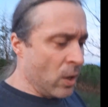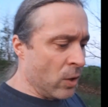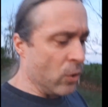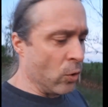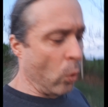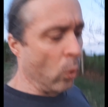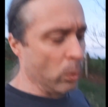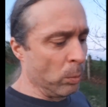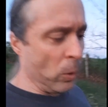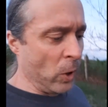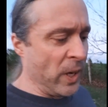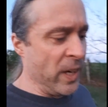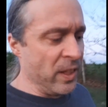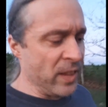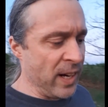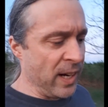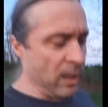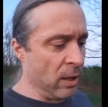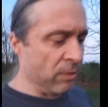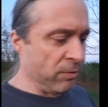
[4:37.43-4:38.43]
Normally
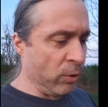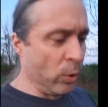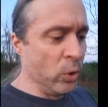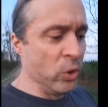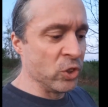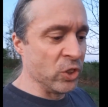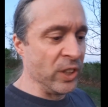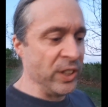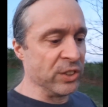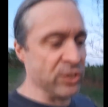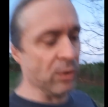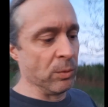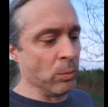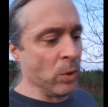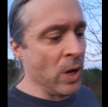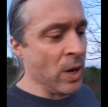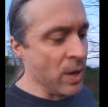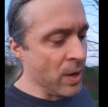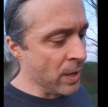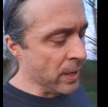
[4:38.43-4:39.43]
their flu season
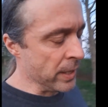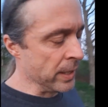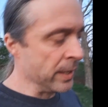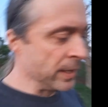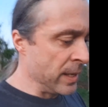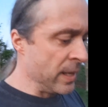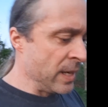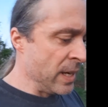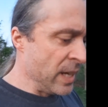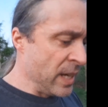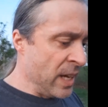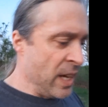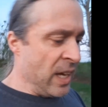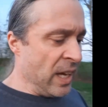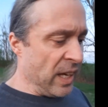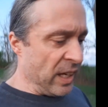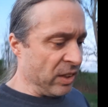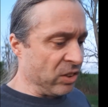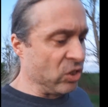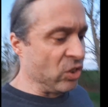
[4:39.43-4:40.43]

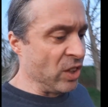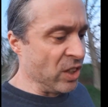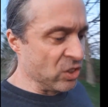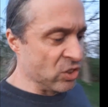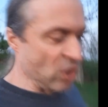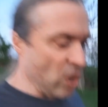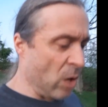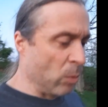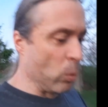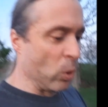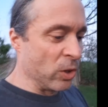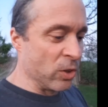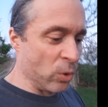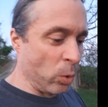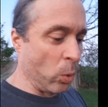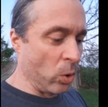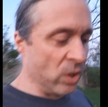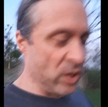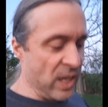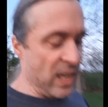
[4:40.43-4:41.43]
extends onward
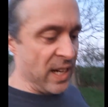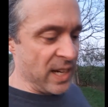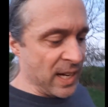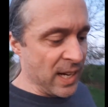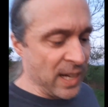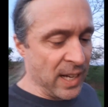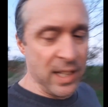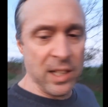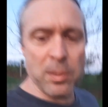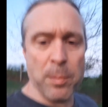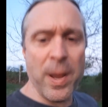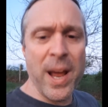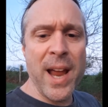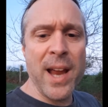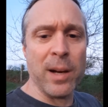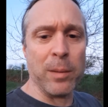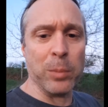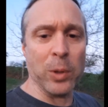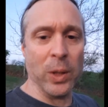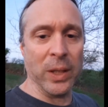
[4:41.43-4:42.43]
toward the end of
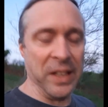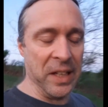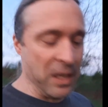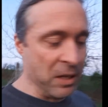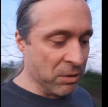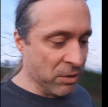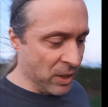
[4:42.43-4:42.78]
May, I believe.